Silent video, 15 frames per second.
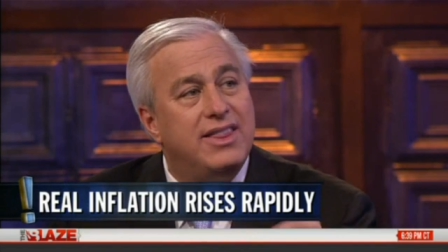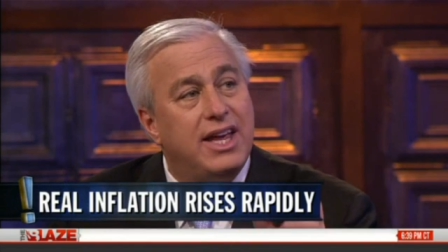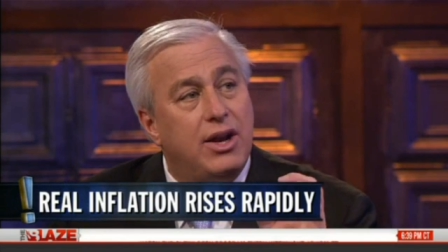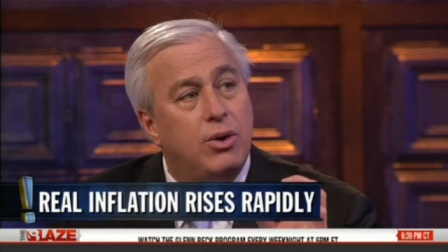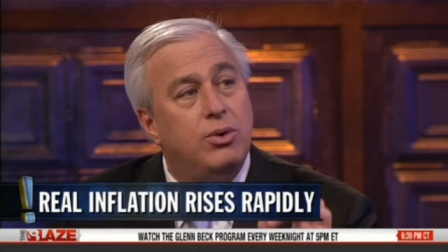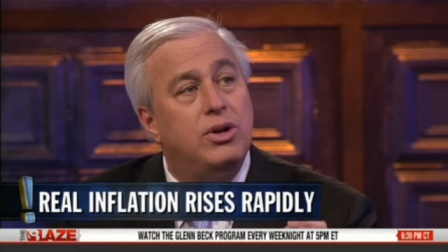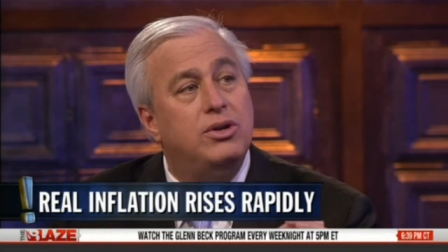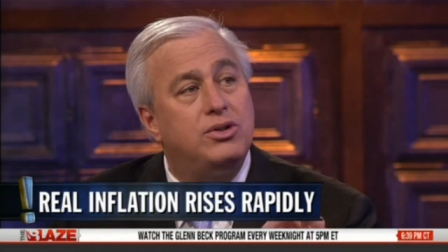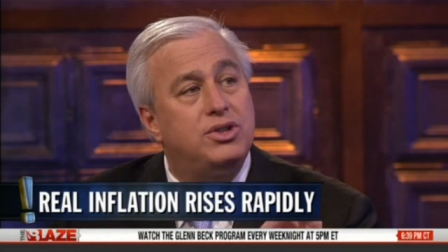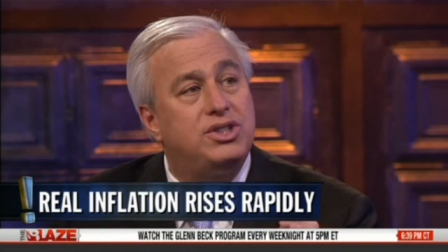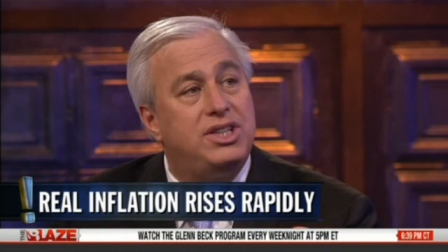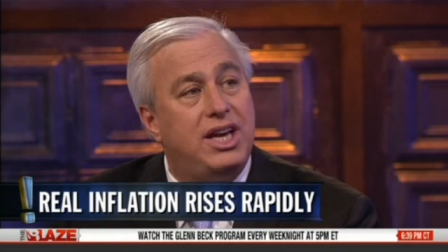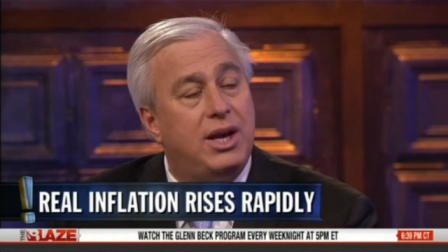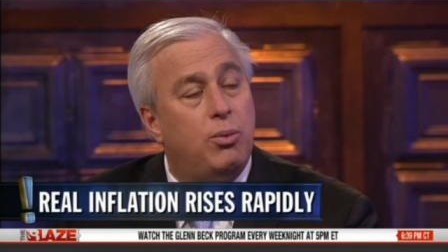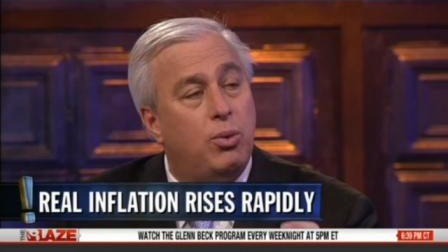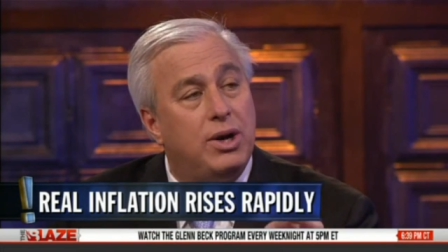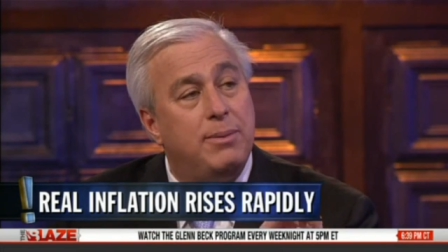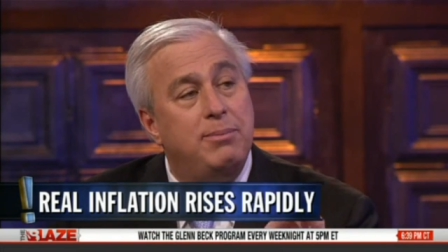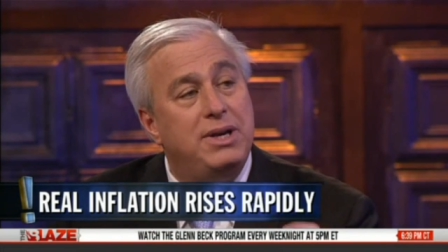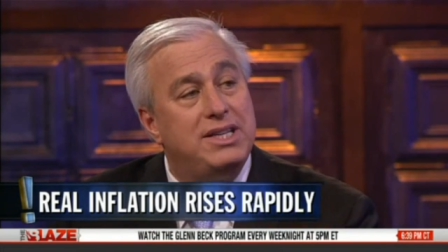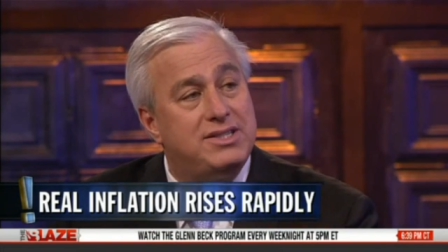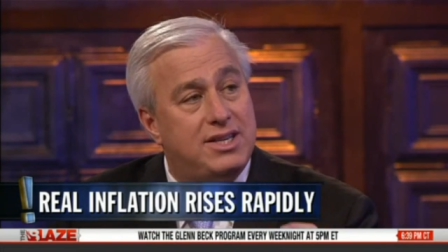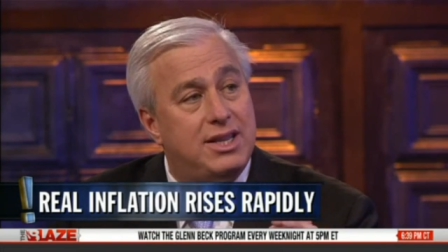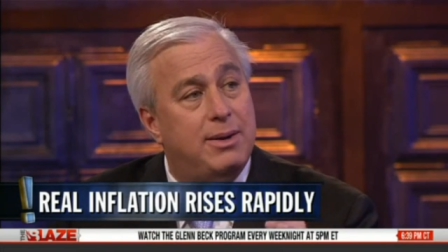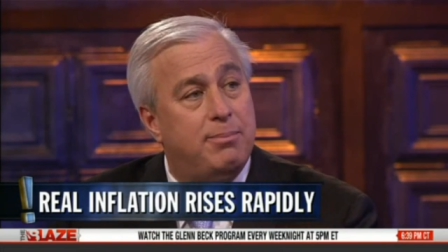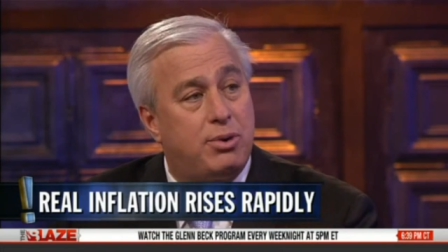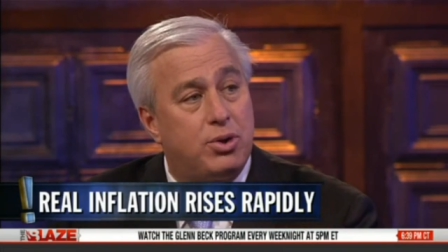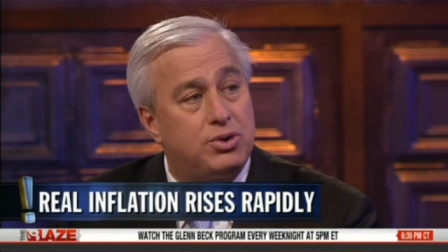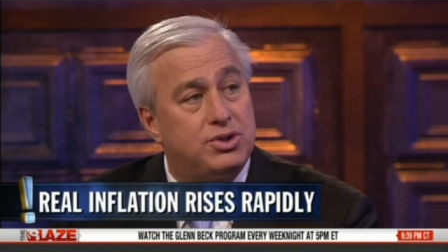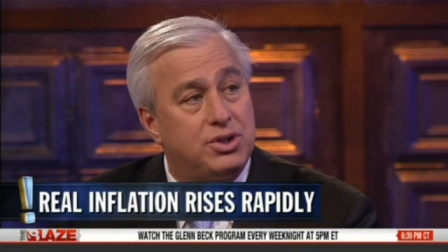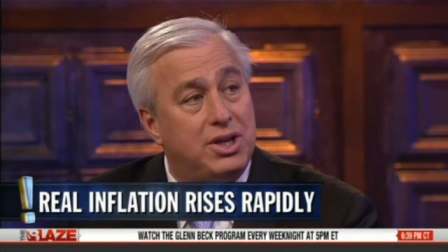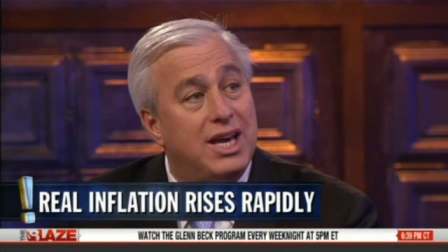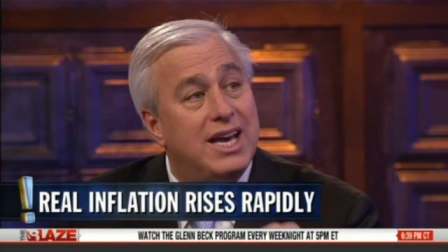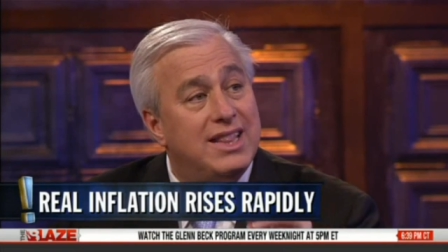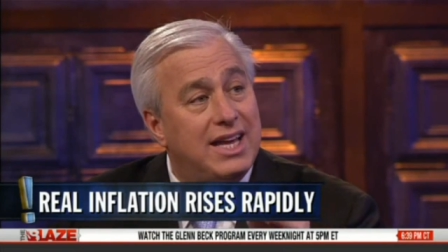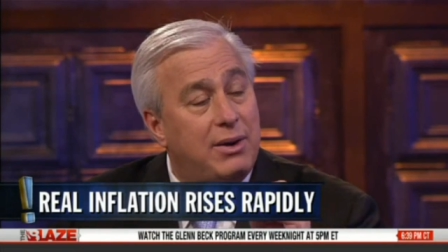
They don't understand what it means to them personally.